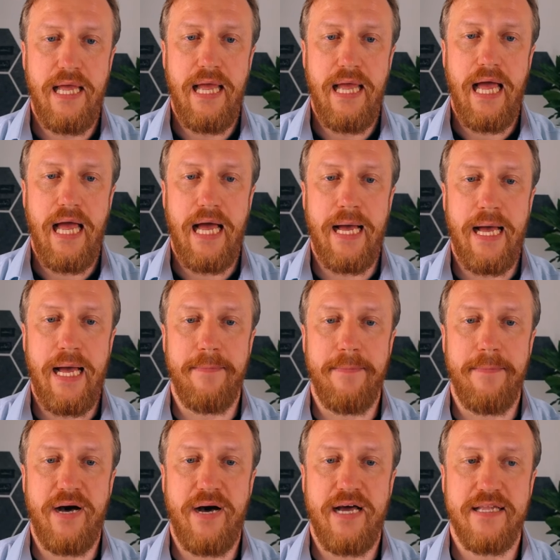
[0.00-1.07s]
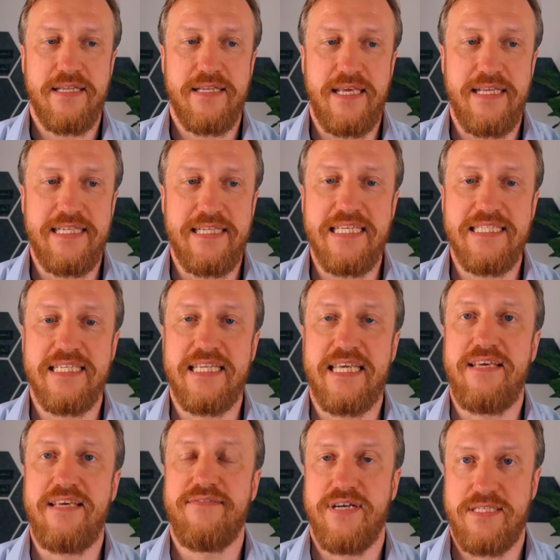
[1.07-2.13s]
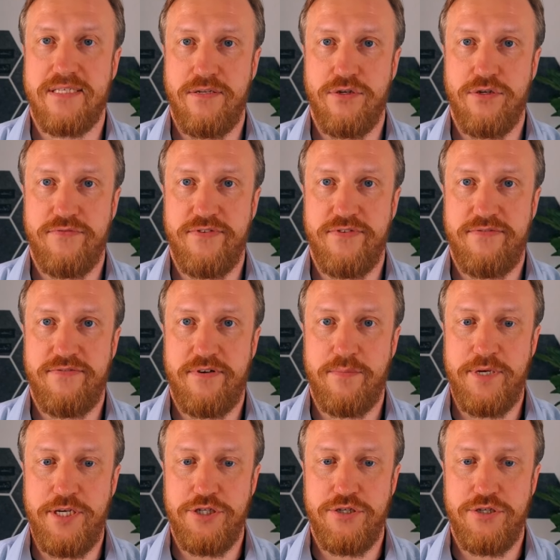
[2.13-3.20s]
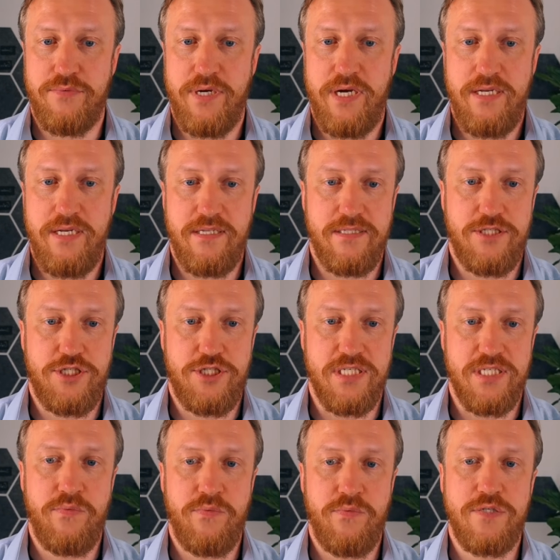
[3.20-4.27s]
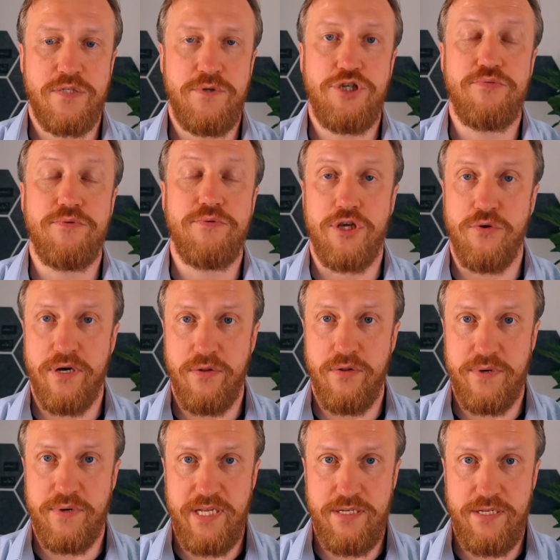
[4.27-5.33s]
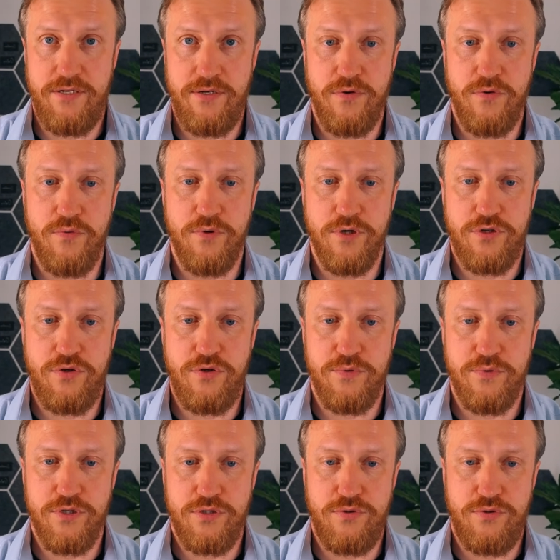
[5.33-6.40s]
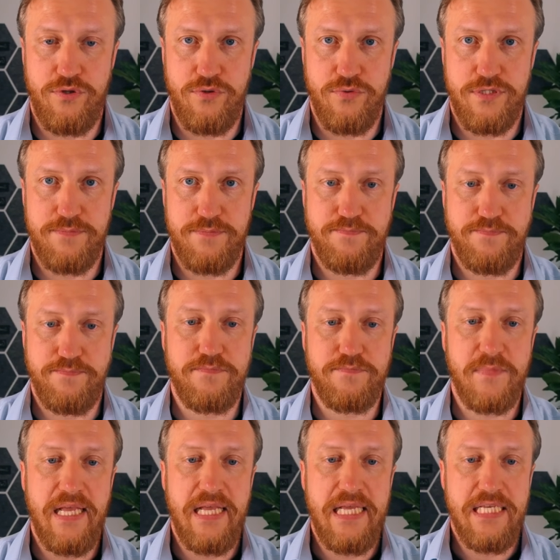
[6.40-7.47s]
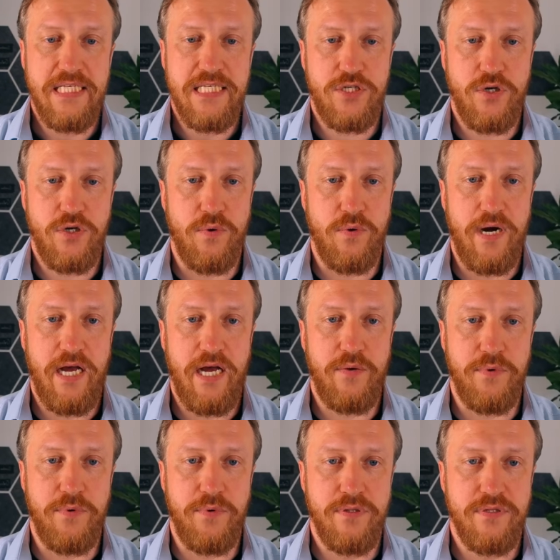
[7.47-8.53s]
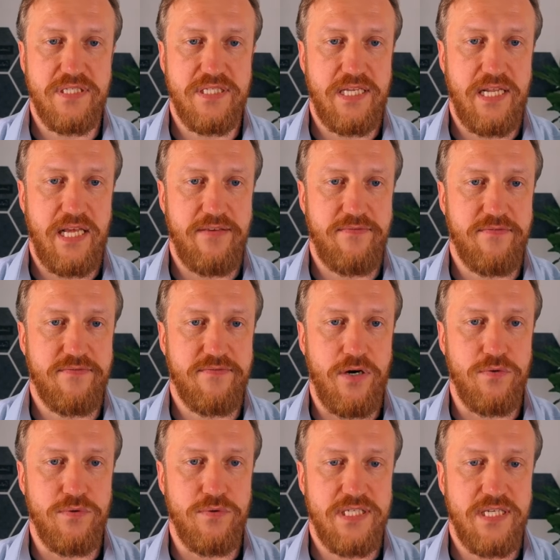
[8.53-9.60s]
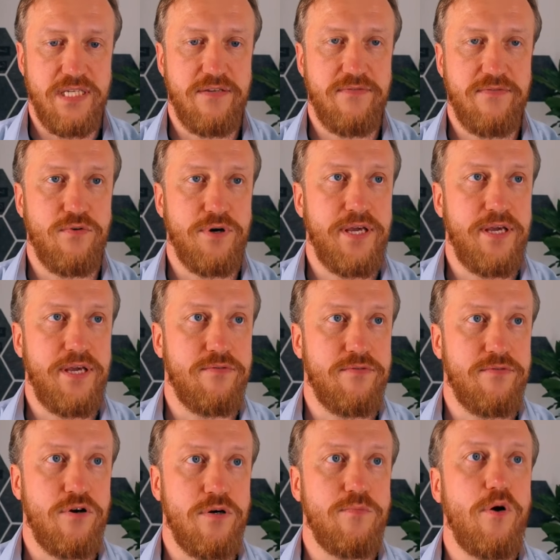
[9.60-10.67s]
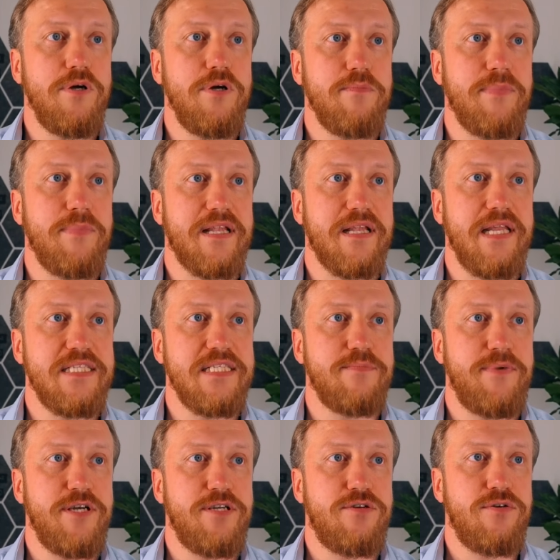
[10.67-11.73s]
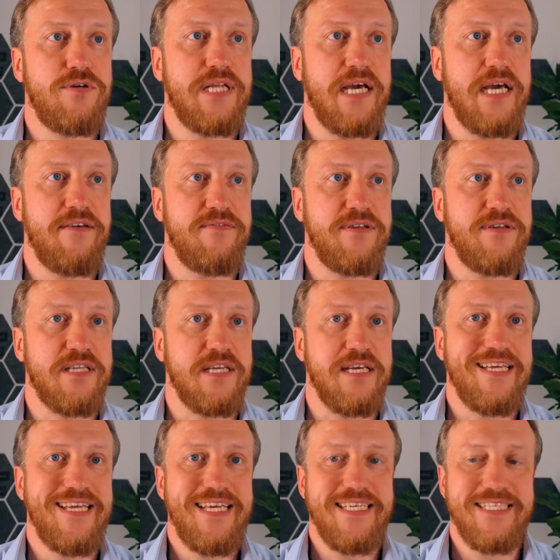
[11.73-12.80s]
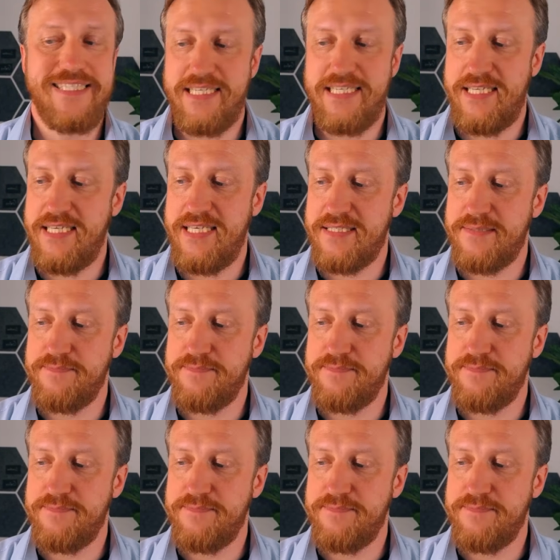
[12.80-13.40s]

But it doesn't give us a lot of information, right? It's just quick switch when you already know what you want to use. So I will stay with Cloud SNet for here for a moment, but let's better dive into settings.